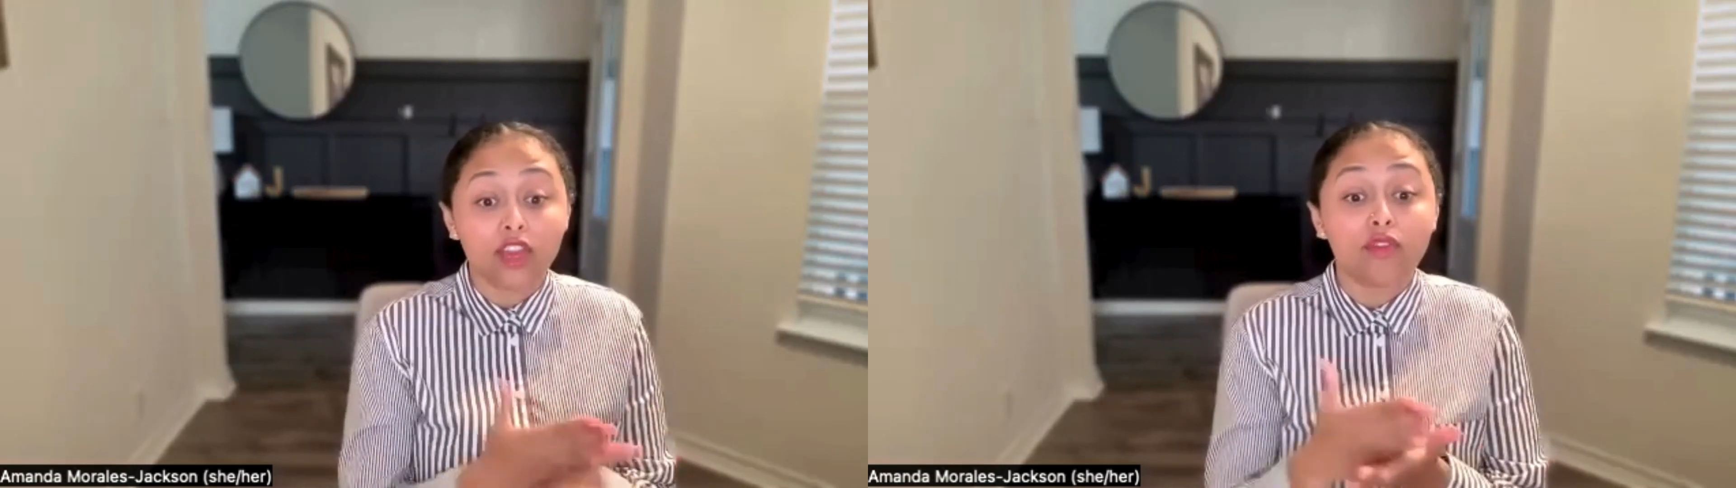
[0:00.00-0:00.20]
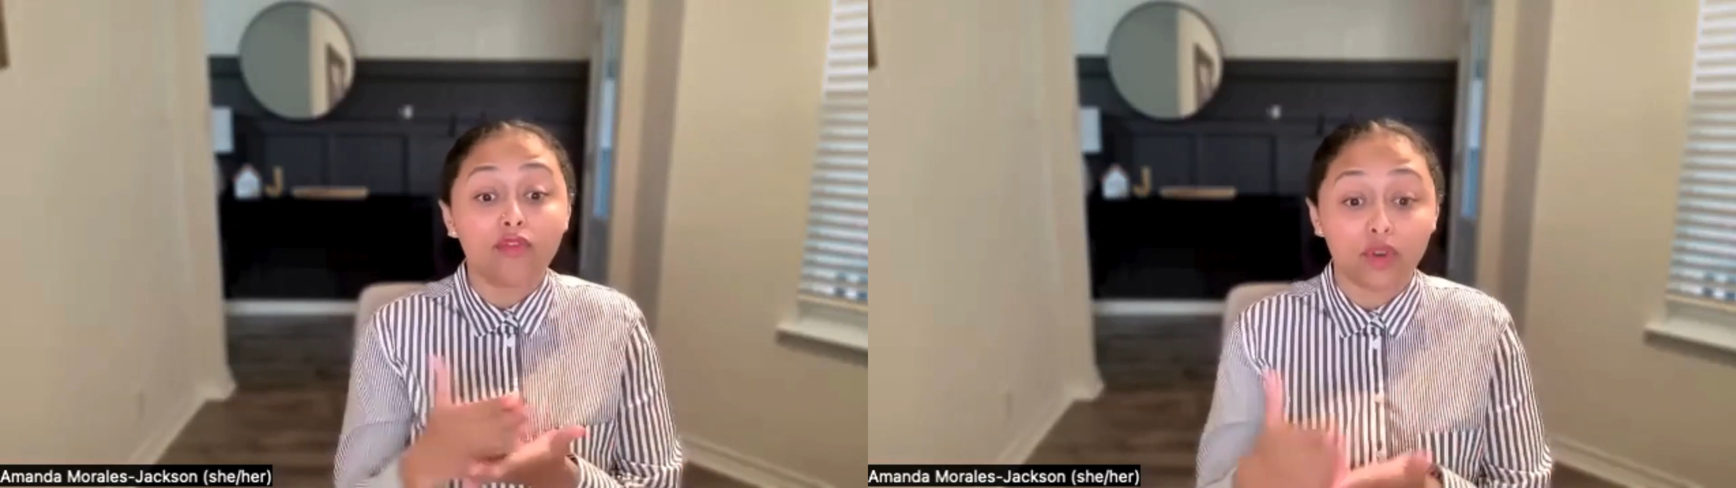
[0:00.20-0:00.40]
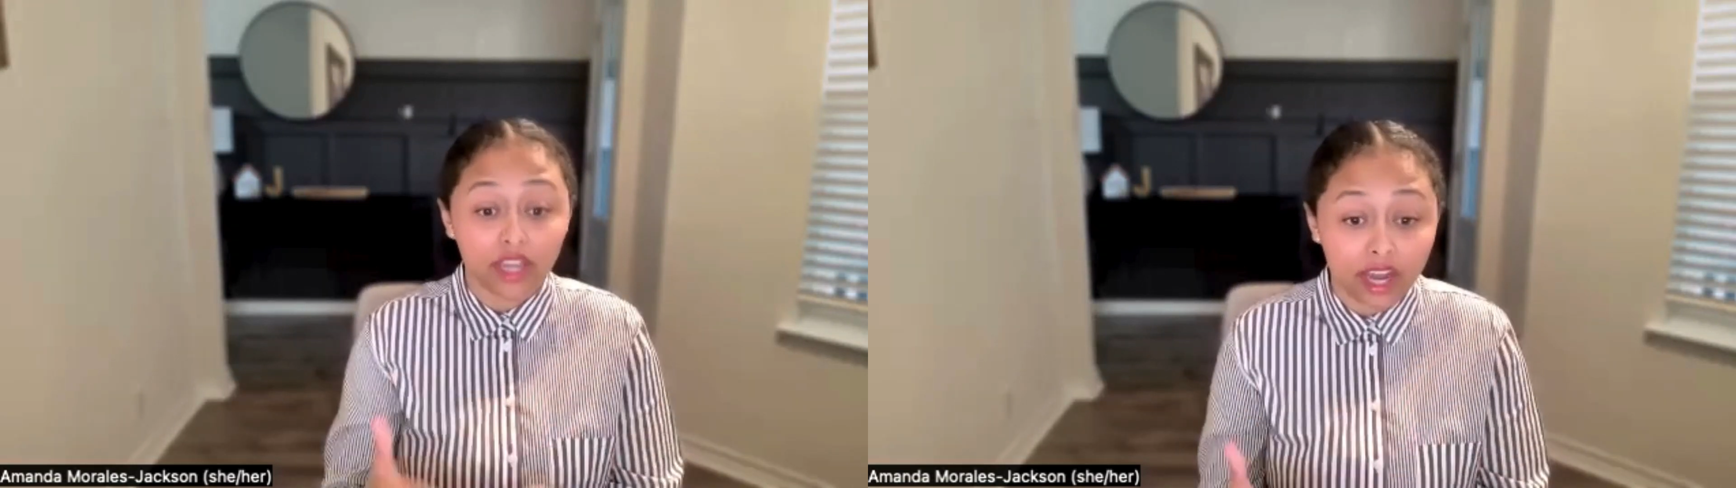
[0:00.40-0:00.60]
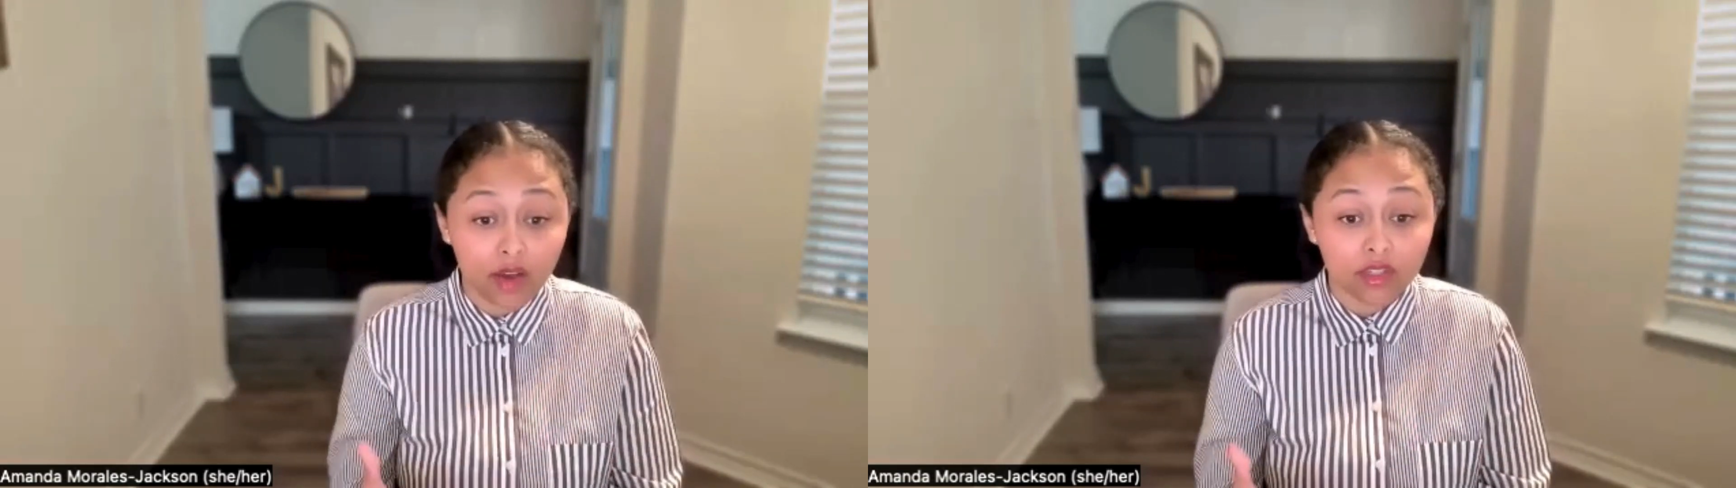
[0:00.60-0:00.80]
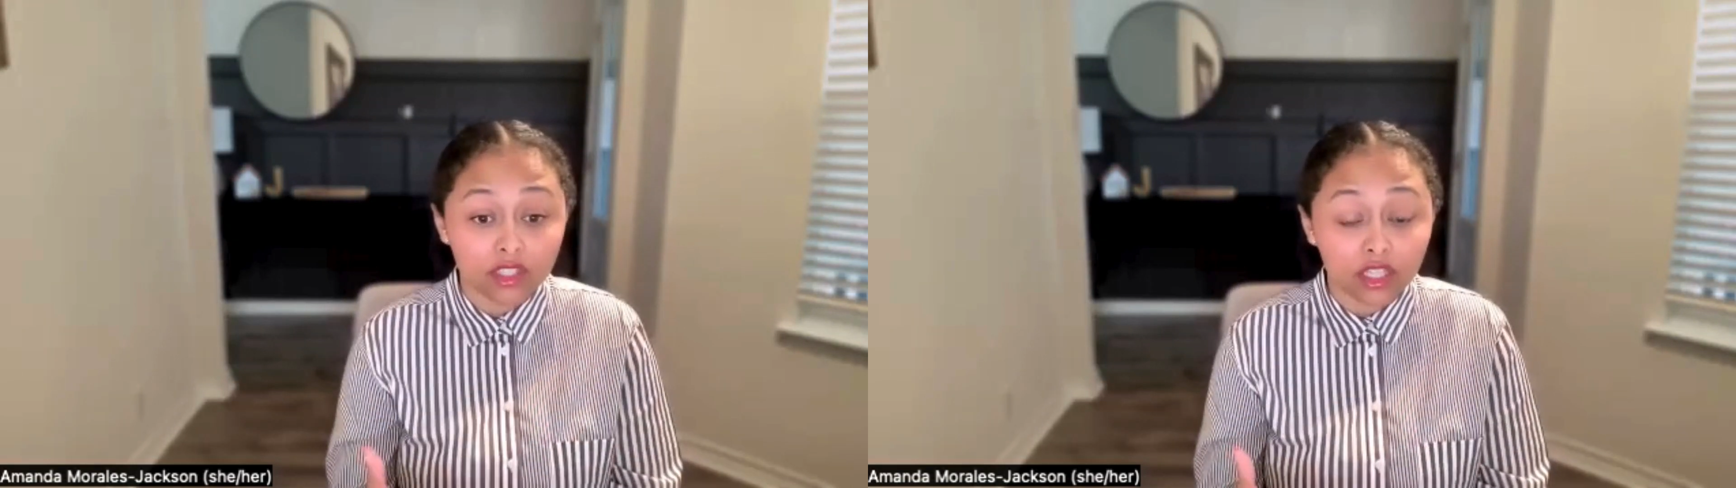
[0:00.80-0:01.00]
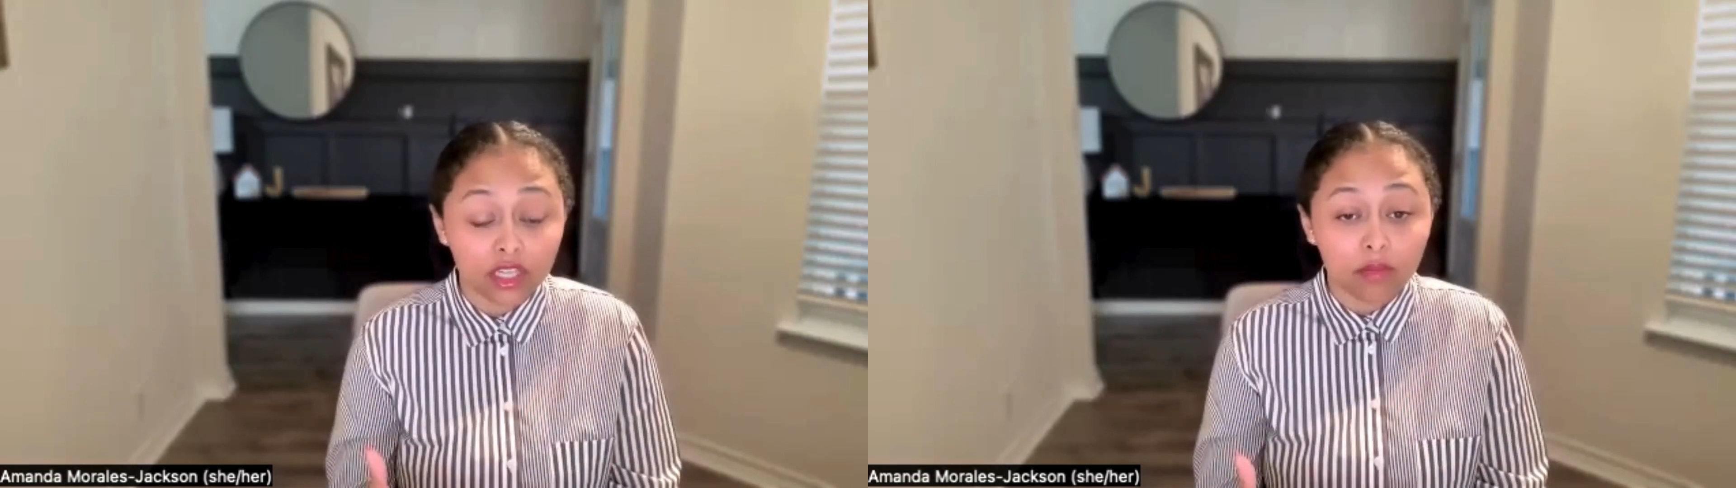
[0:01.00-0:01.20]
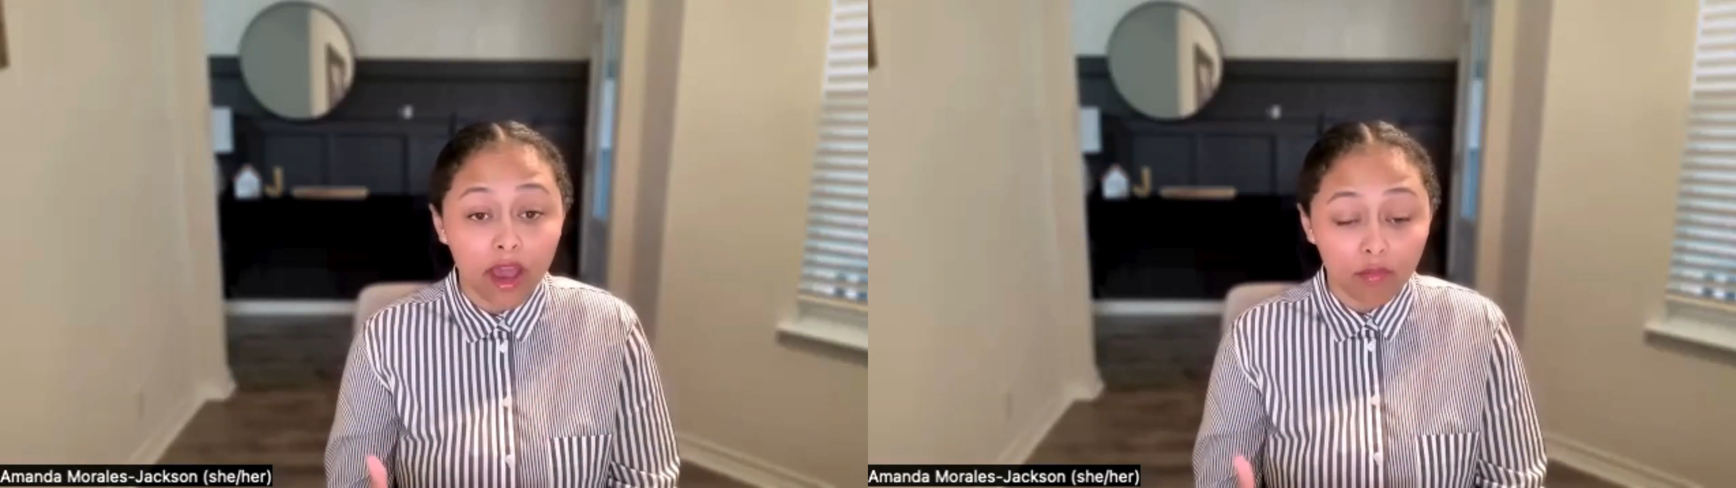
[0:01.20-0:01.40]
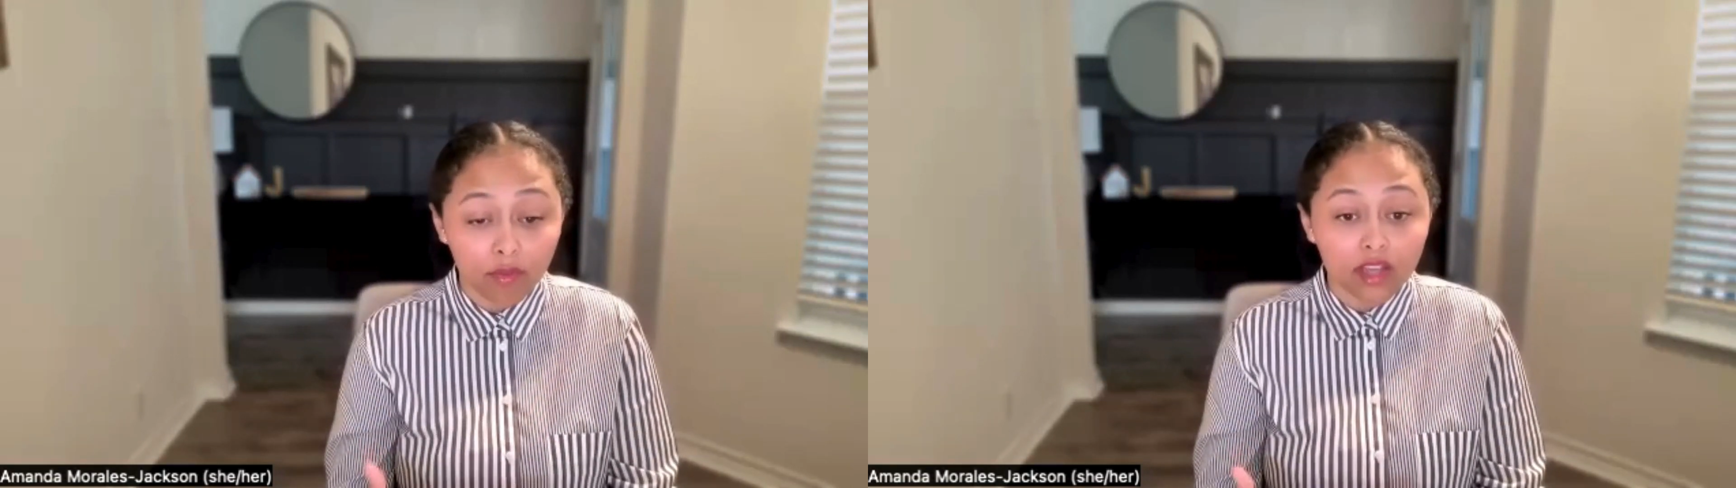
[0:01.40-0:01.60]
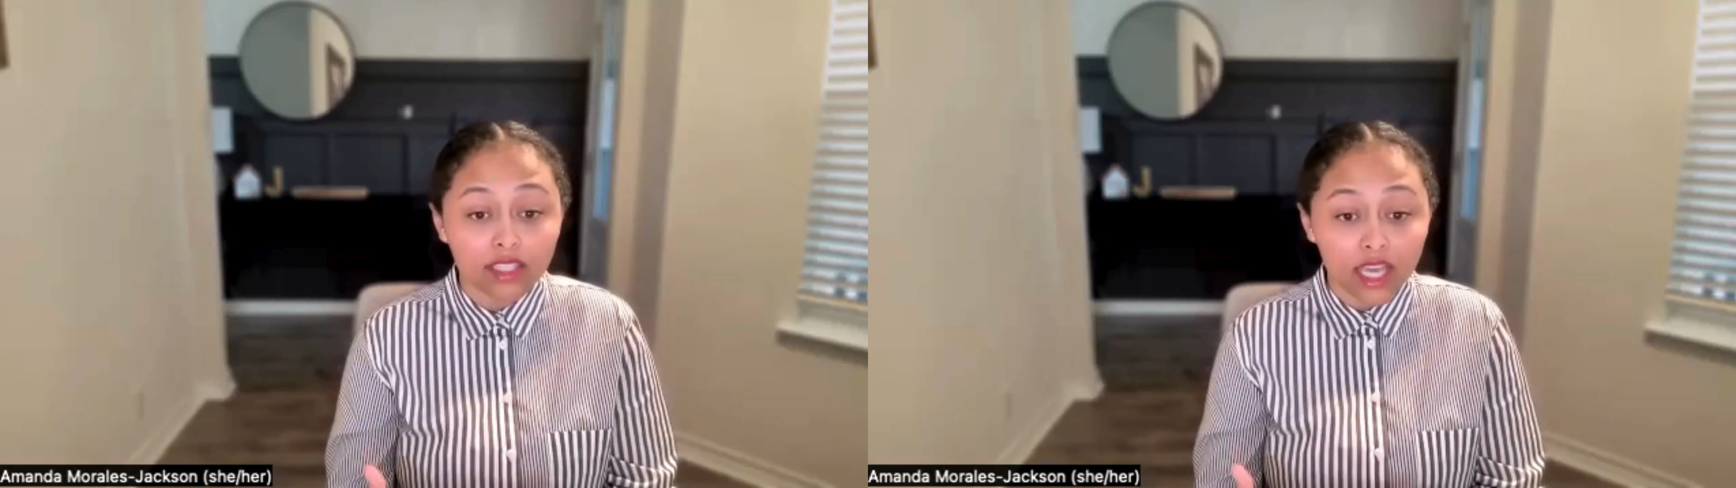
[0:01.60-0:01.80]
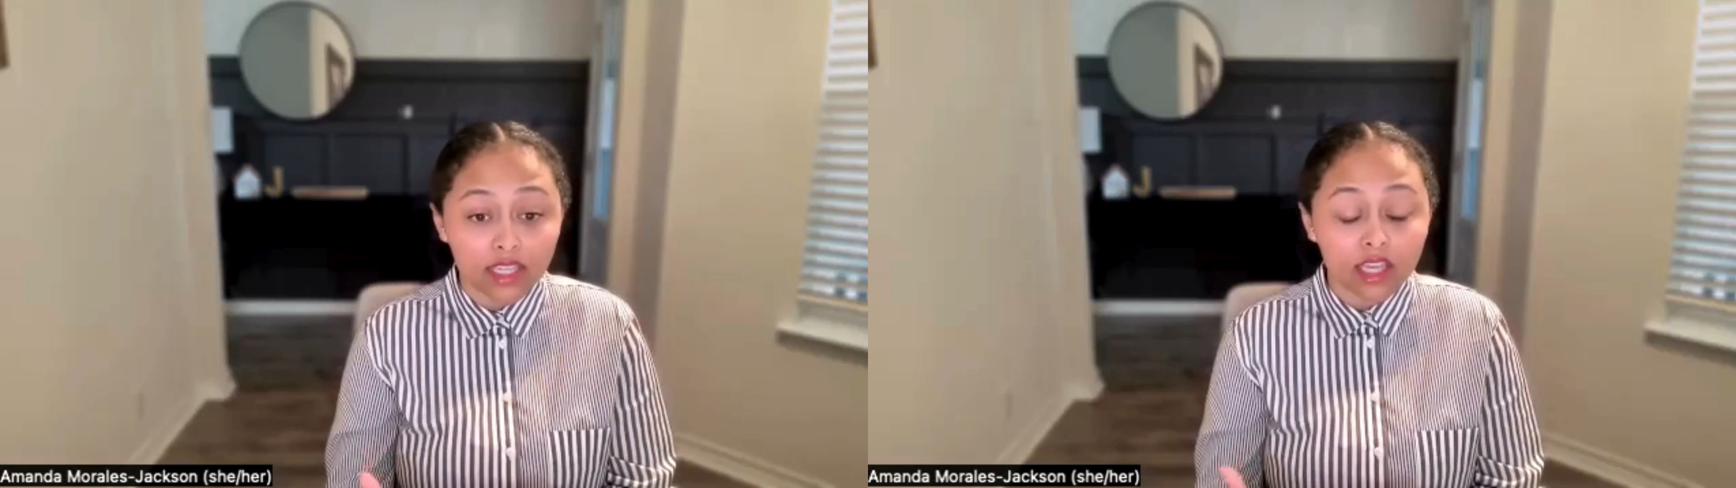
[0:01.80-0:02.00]
"Hey, you have 48 hours to out
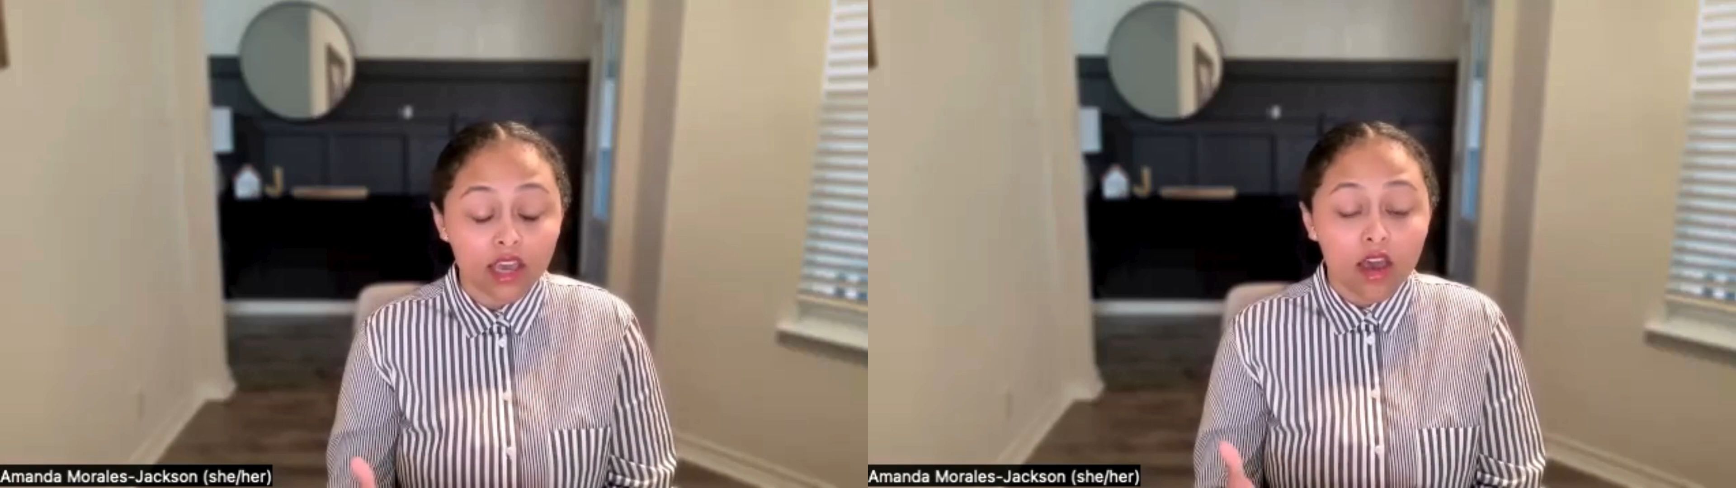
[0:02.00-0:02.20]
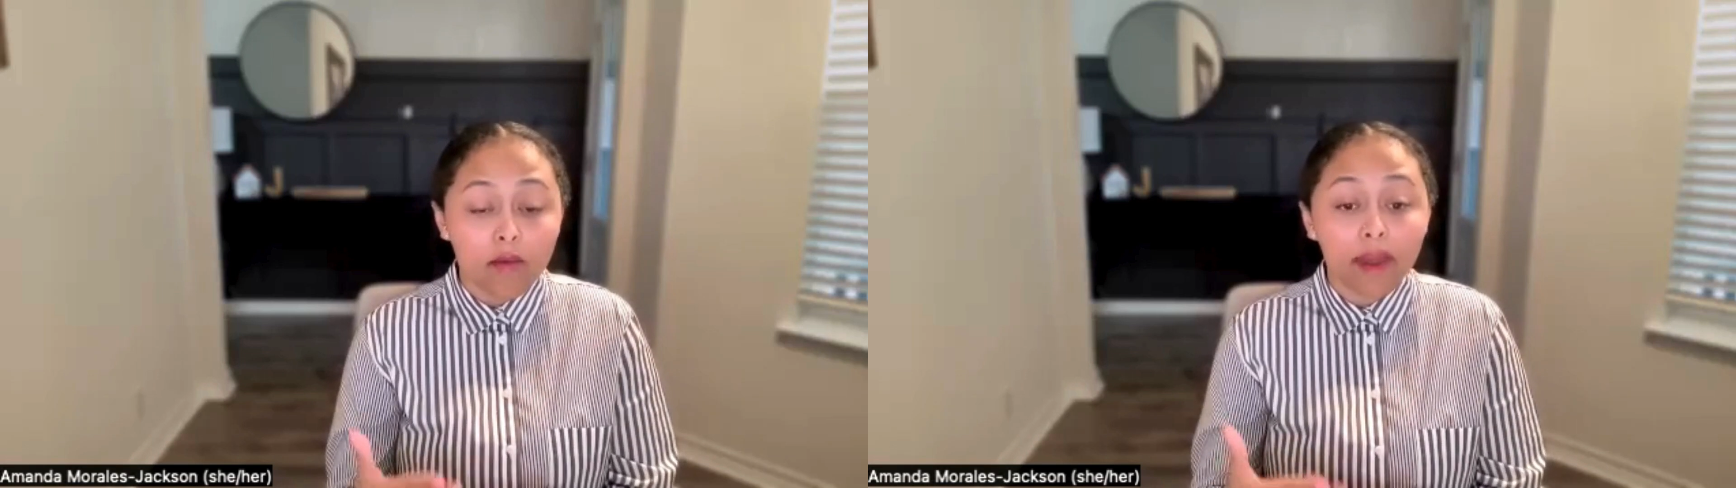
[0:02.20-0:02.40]
process."